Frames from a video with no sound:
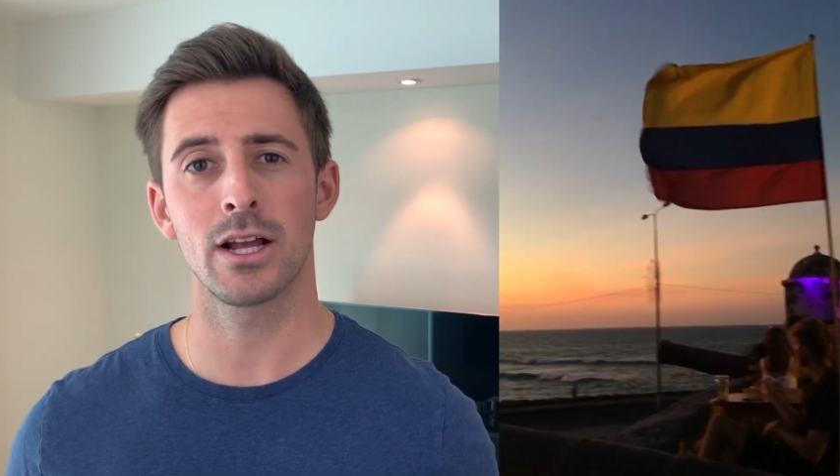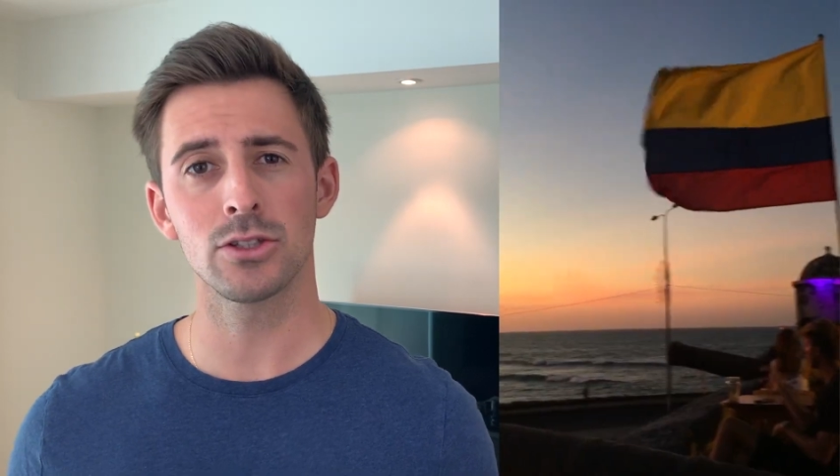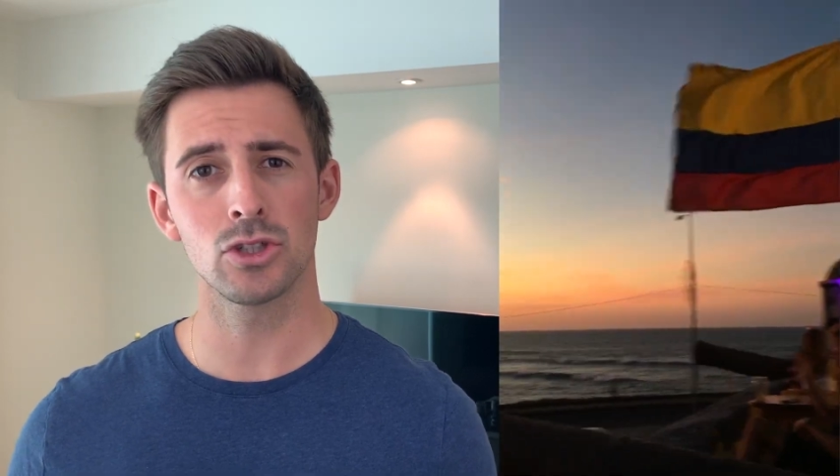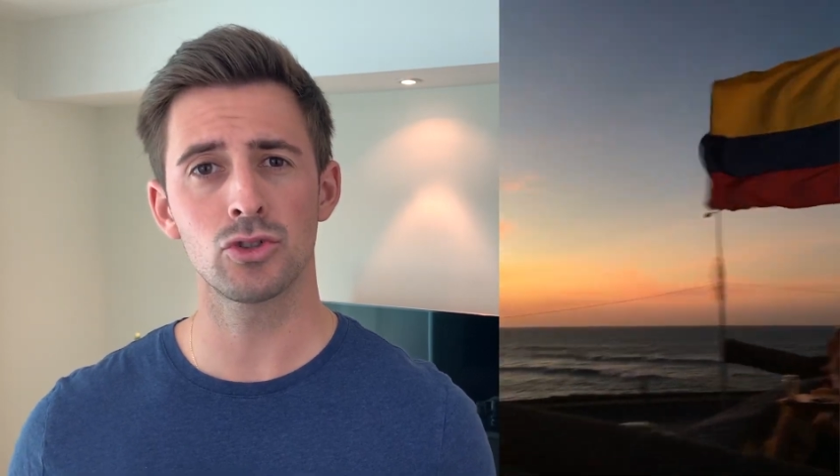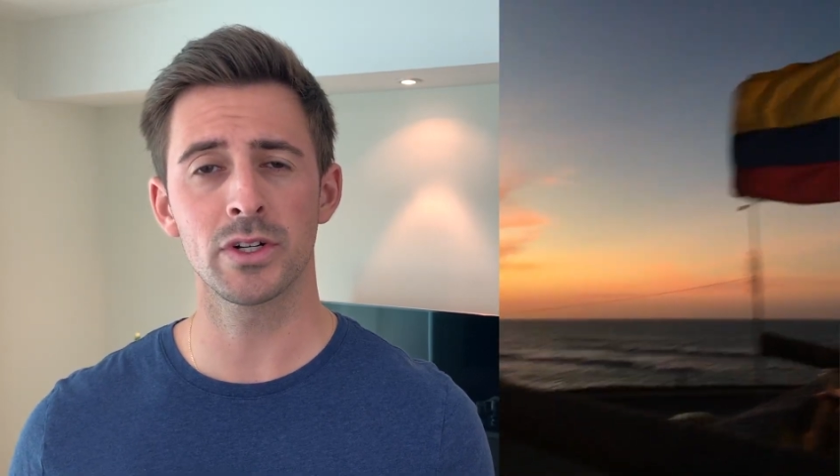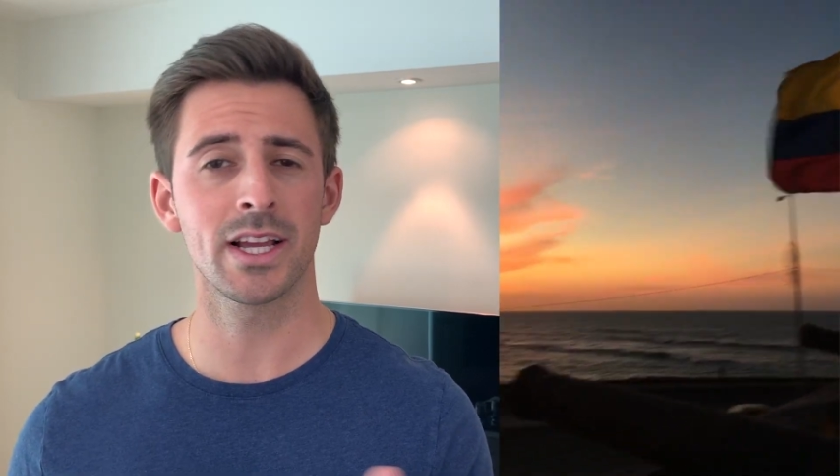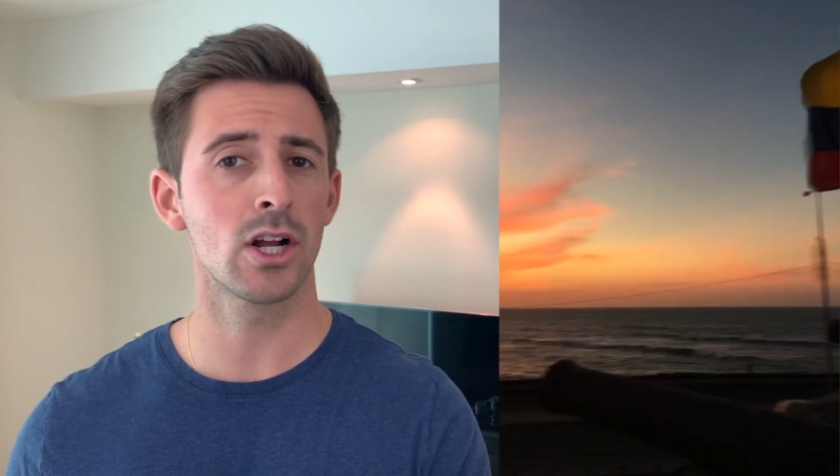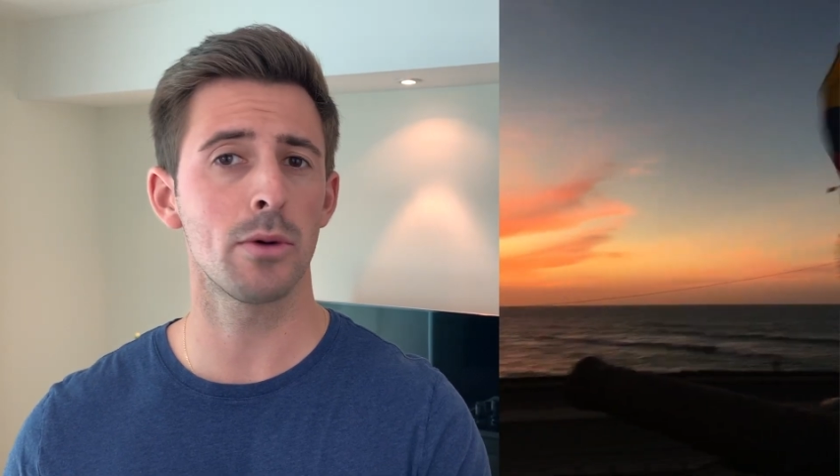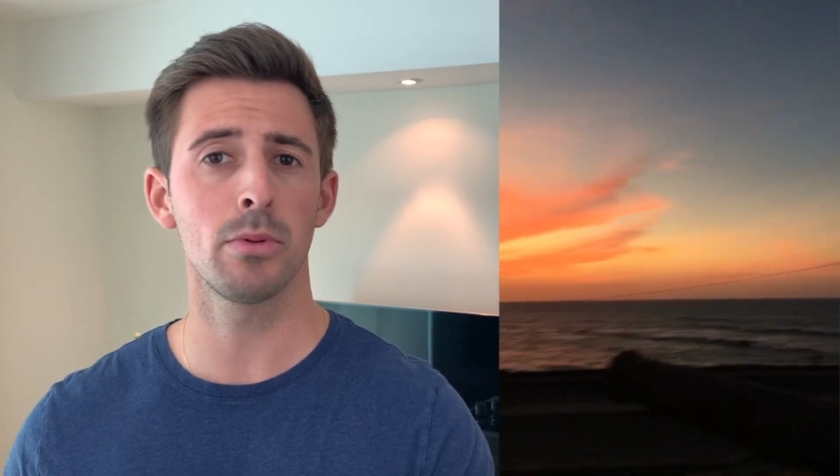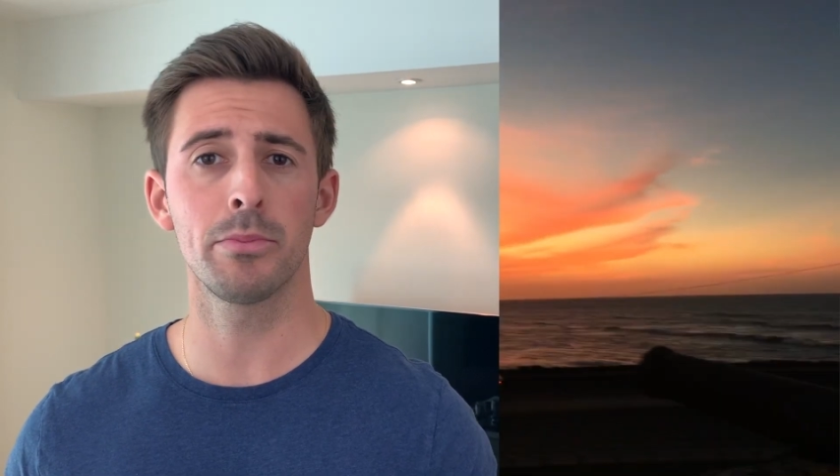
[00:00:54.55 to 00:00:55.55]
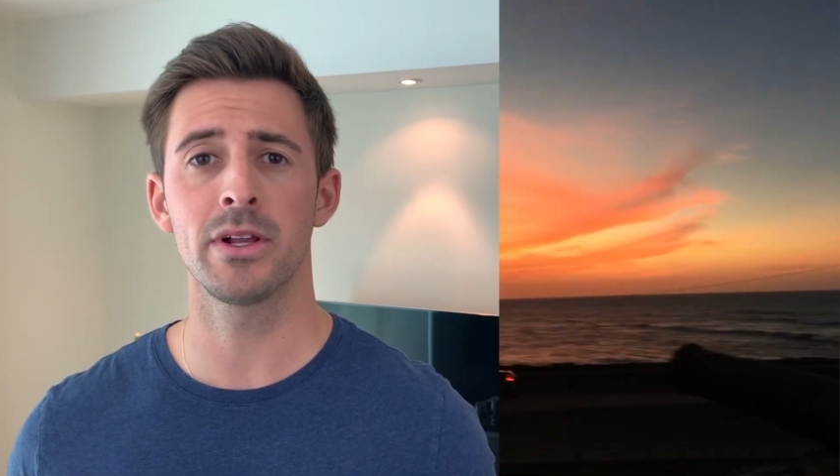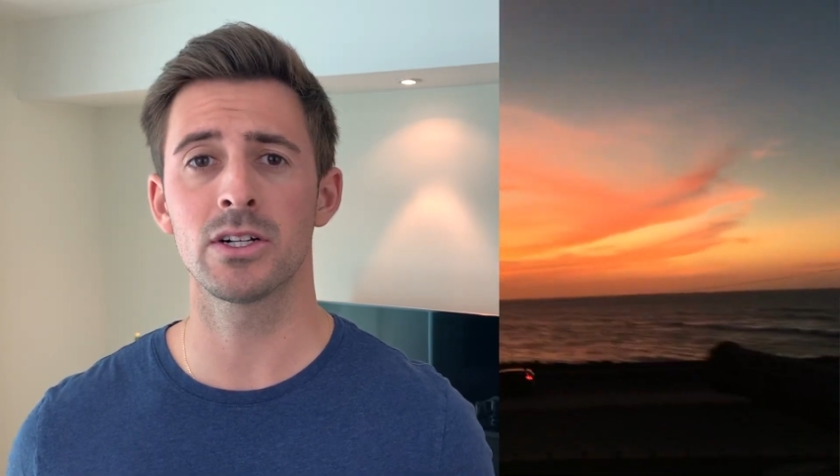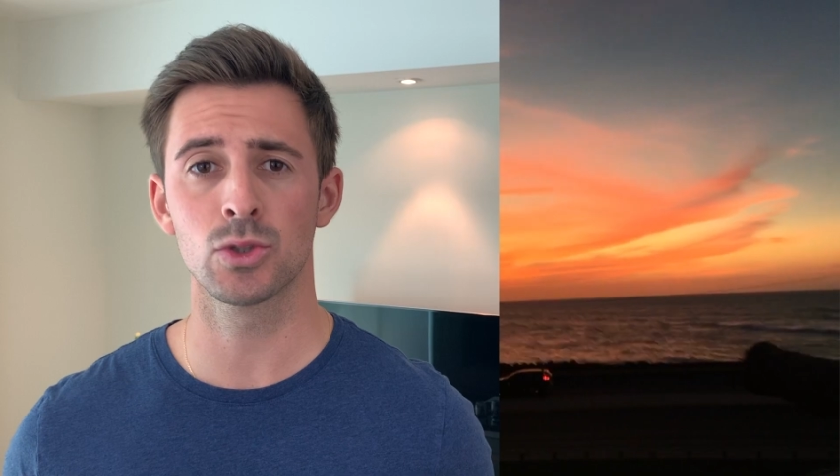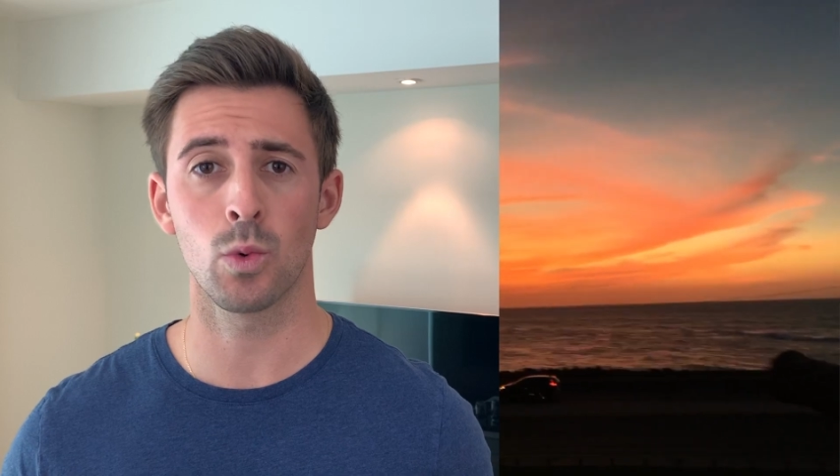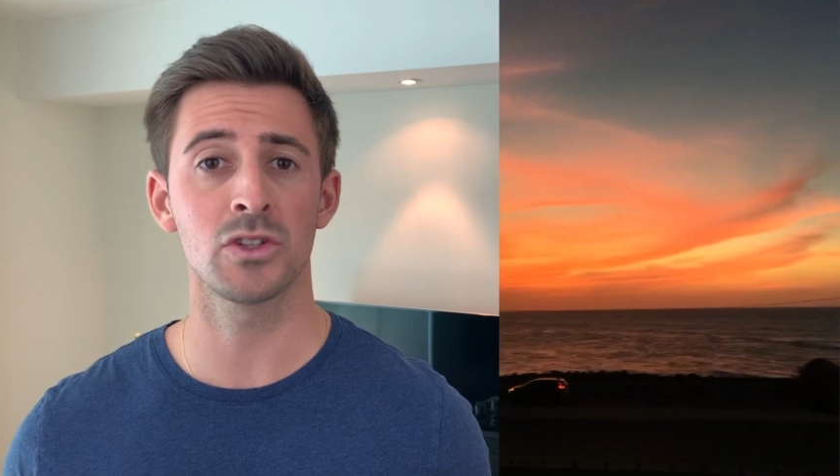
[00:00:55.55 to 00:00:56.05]
got to drink a couple
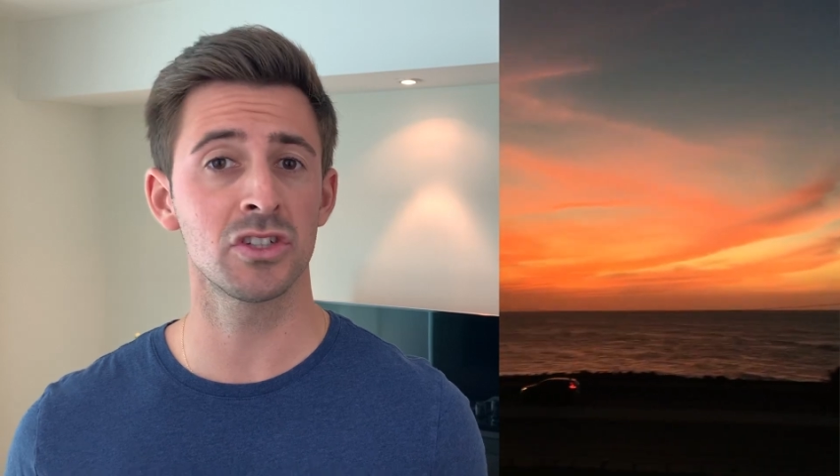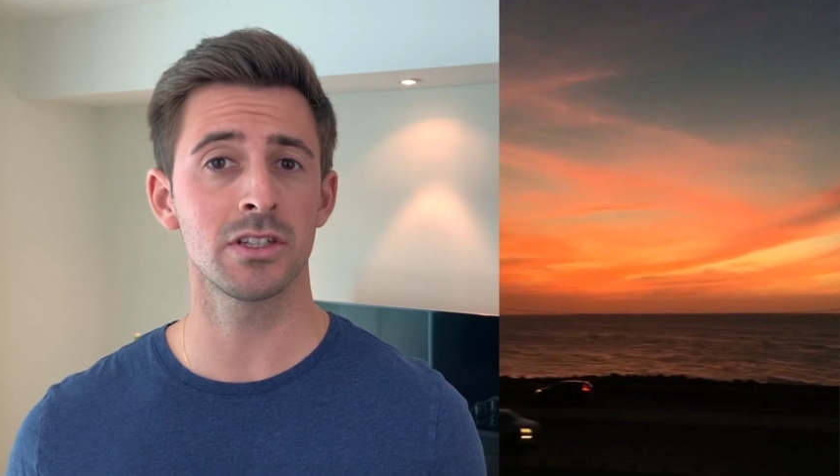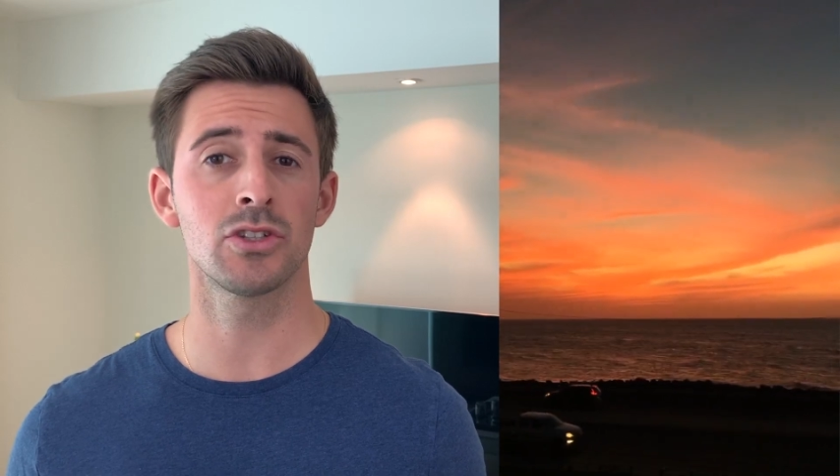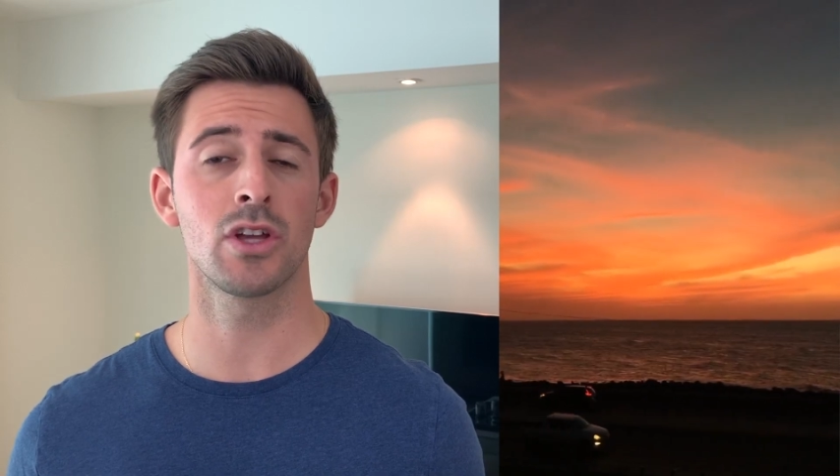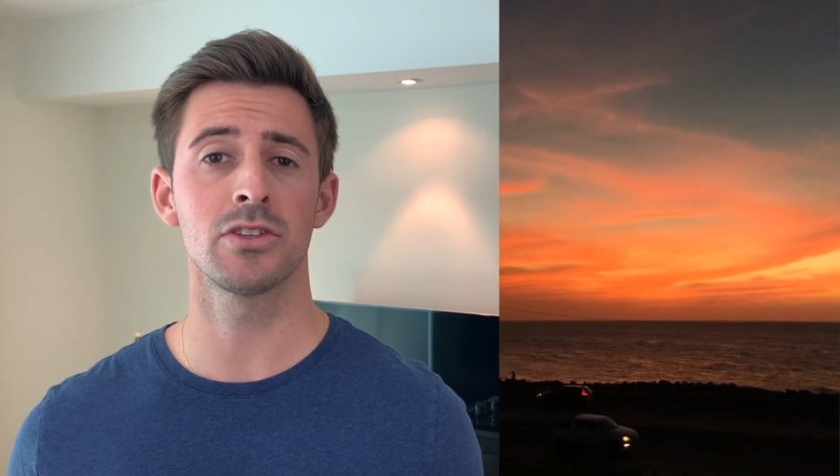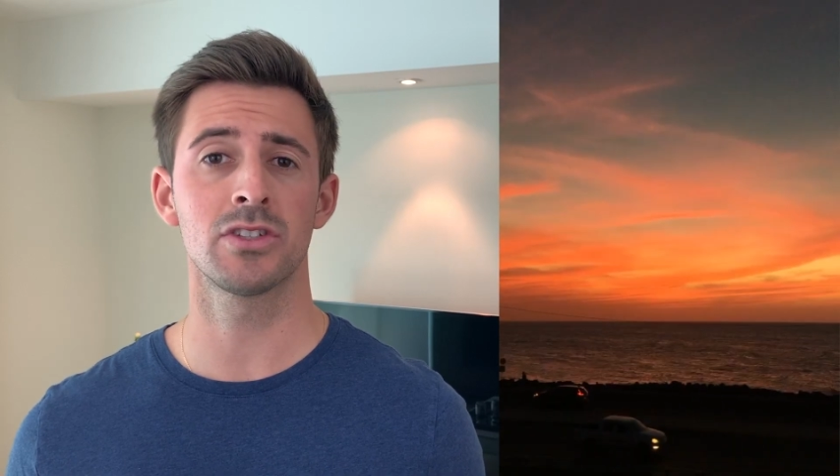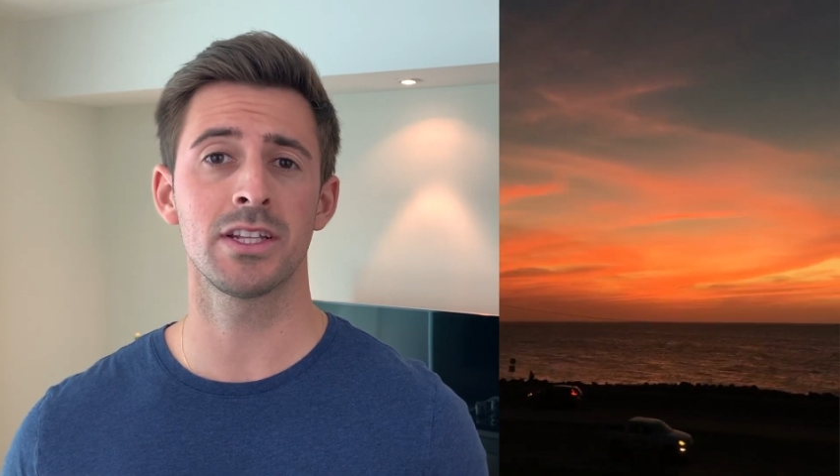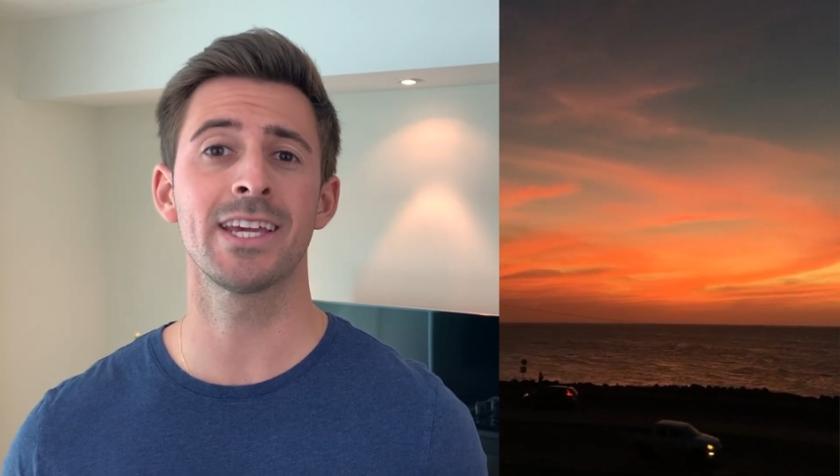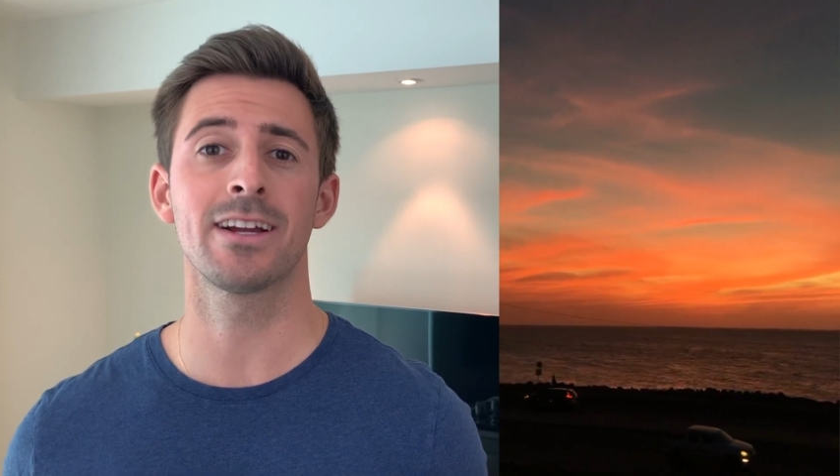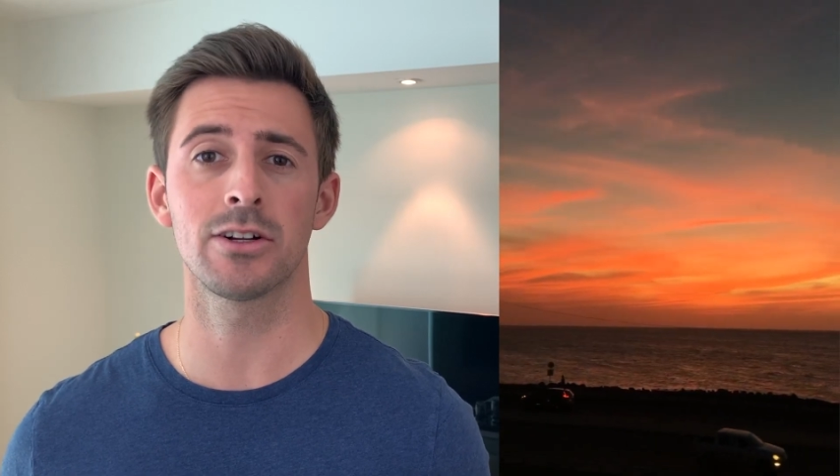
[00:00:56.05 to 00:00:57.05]
beers watching the sunset in